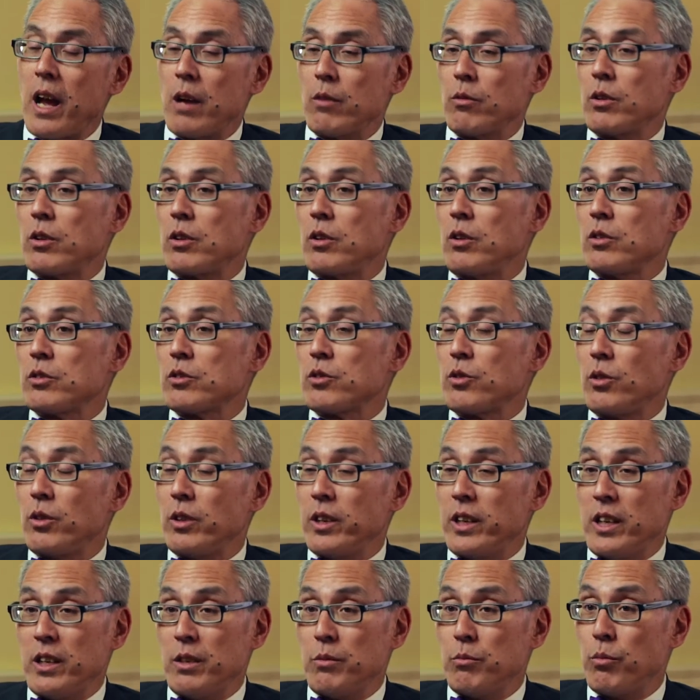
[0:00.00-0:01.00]
agricultural
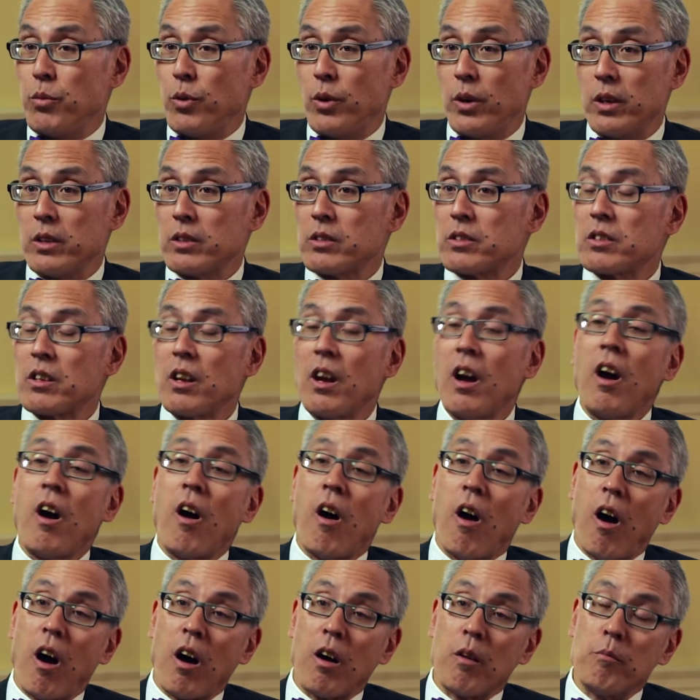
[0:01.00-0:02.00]
inputs
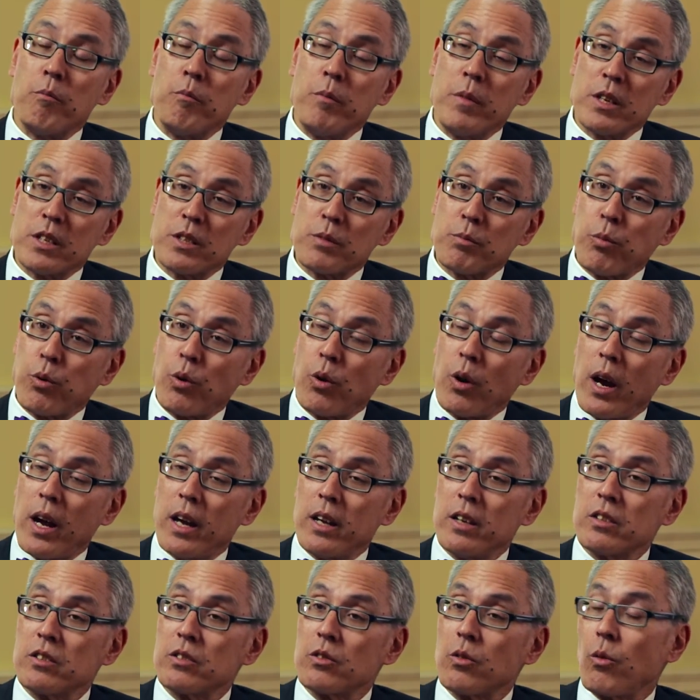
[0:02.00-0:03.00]
are
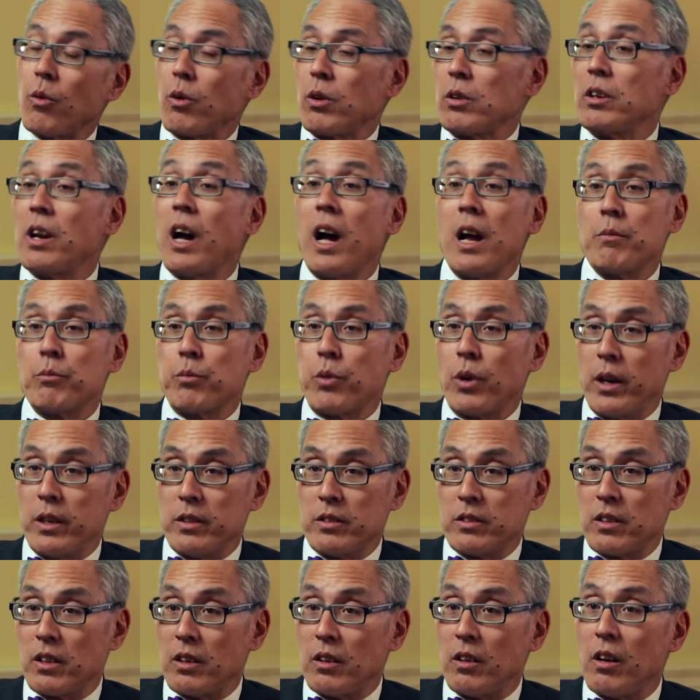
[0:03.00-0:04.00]
mispriced or not
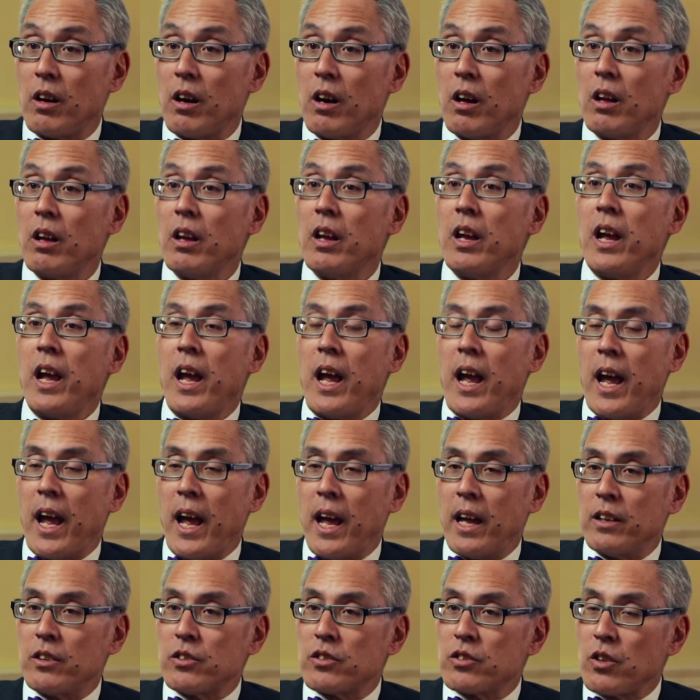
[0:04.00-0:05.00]
priced at all.
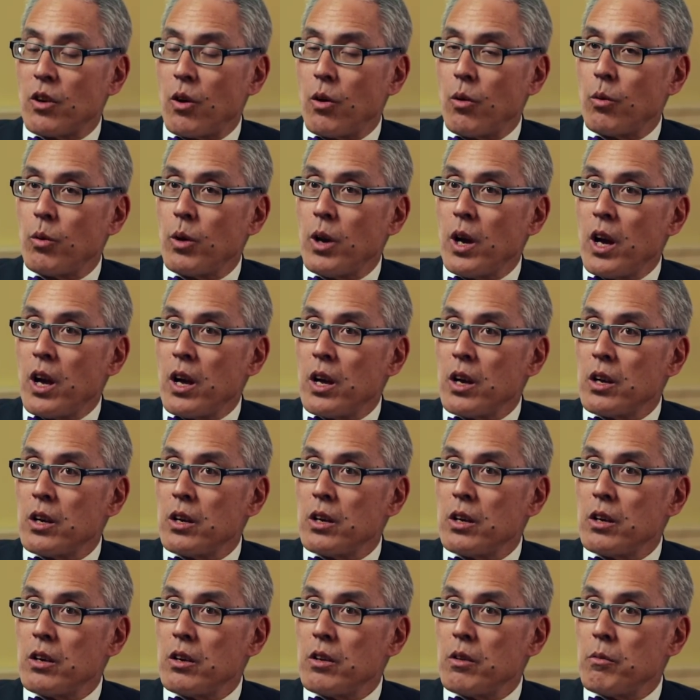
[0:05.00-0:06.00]
And so
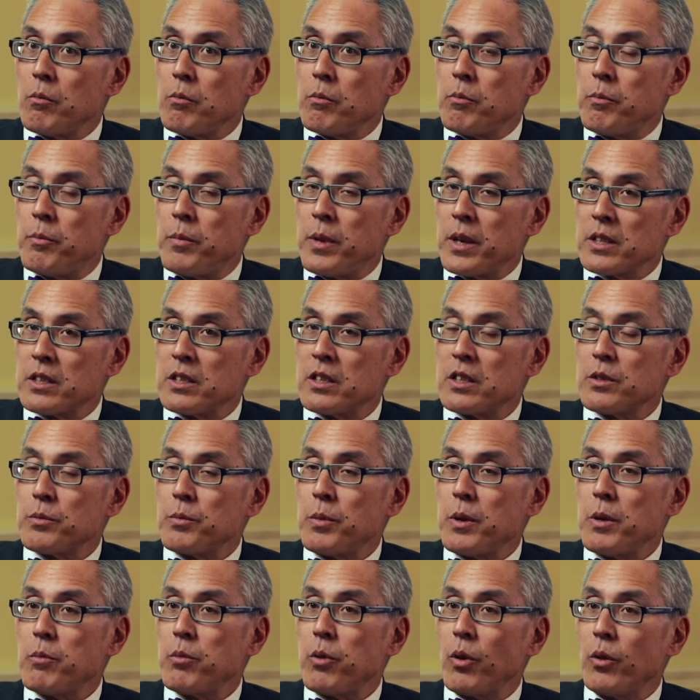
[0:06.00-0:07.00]
business
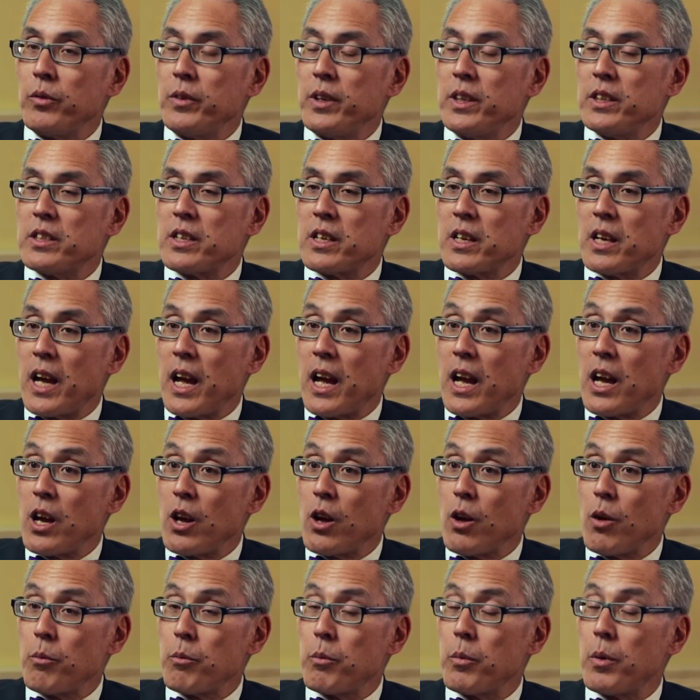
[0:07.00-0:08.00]
people need to
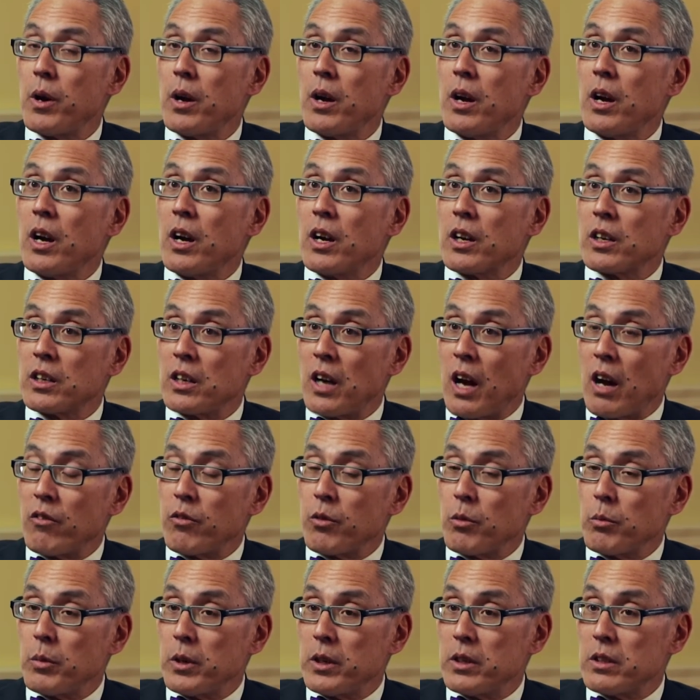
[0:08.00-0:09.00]
help
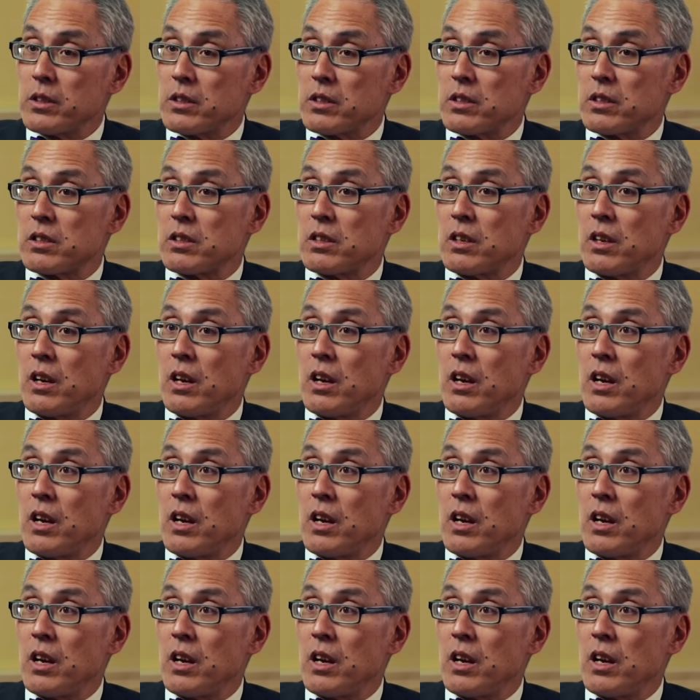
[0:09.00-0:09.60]
governments